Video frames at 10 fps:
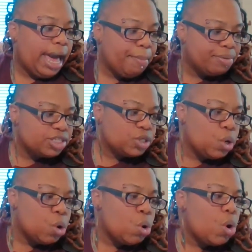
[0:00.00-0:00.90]

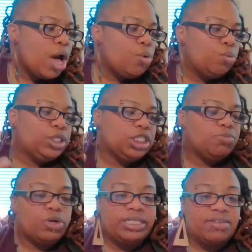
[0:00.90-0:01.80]
episode, which is
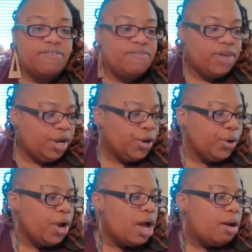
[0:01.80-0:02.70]
more
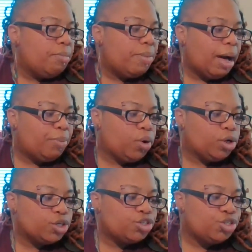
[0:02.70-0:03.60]
severe.
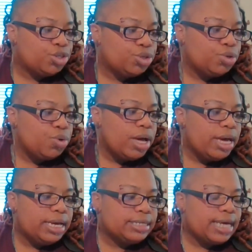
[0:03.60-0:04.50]
Bipolar 2
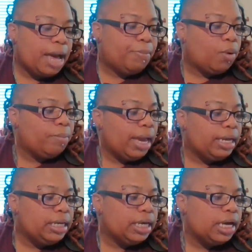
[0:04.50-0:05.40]
is
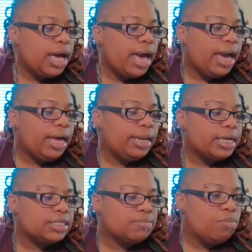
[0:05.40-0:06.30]
hypomania, and
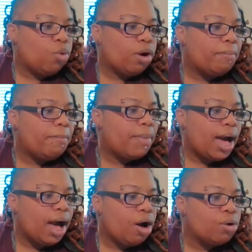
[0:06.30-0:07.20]
that's more
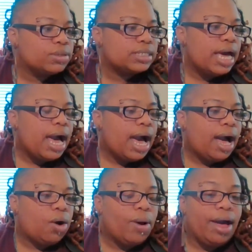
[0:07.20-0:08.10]
mild.
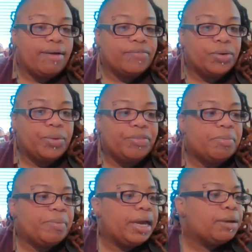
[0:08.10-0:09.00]
However, with
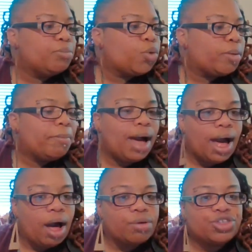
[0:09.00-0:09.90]
it being more
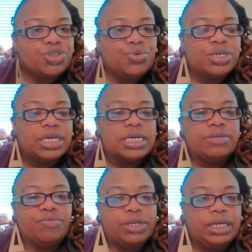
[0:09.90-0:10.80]
mild, you
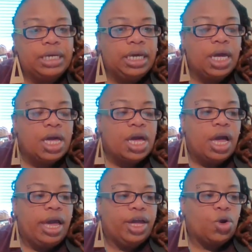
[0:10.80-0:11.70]
can really
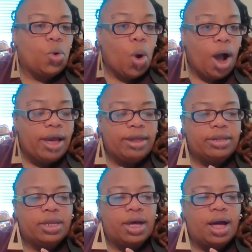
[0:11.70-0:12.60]
run